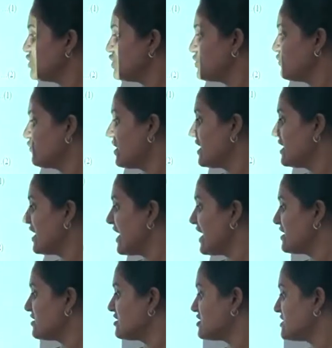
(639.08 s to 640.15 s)
0, 1
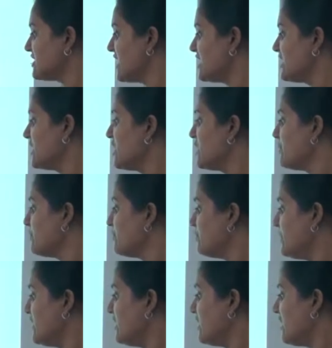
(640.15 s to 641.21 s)
and the set
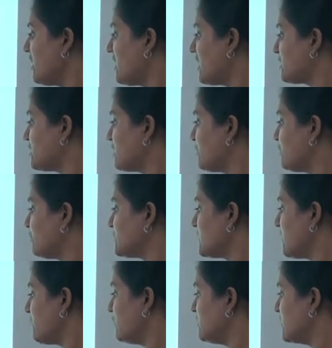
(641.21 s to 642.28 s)
B are the
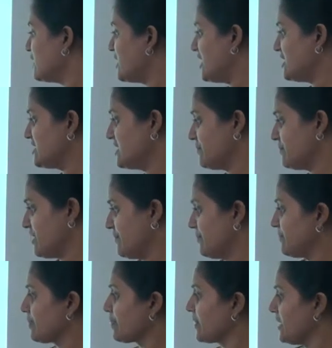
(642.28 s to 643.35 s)
sub-Boolean algebra.
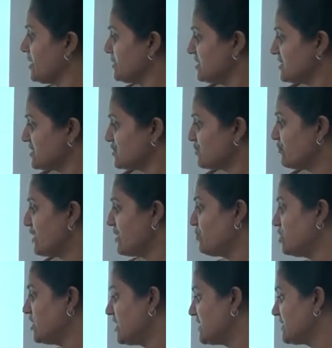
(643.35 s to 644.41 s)
This is the one
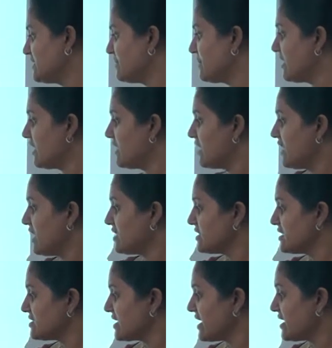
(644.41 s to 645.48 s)
Boolean algebra.
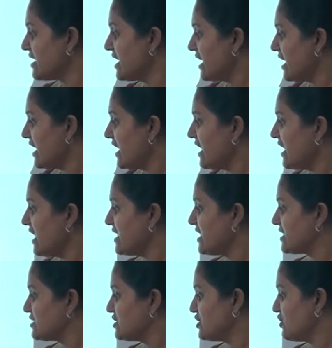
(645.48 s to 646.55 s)
The set A
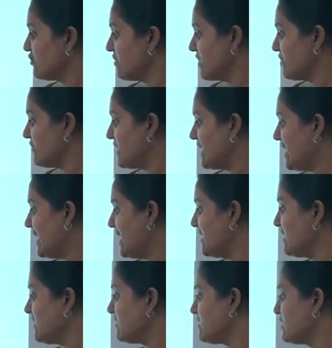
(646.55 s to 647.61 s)
ADX 0, 1 where
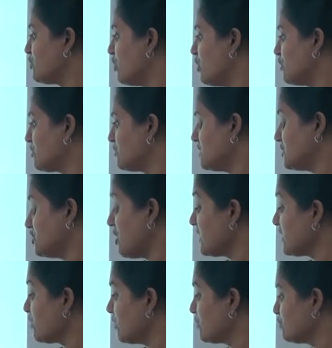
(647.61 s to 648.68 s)
A is not
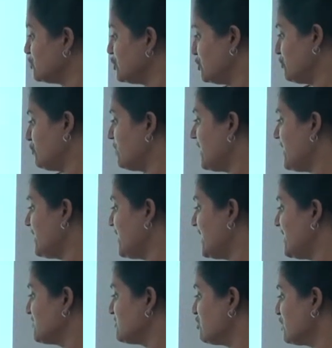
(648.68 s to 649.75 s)
equal to 0 and
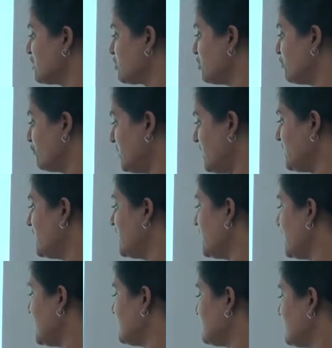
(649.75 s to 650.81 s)
A is not equal to 1
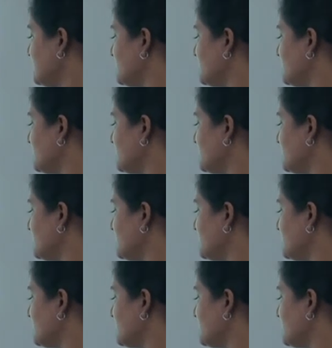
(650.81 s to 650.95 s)
is a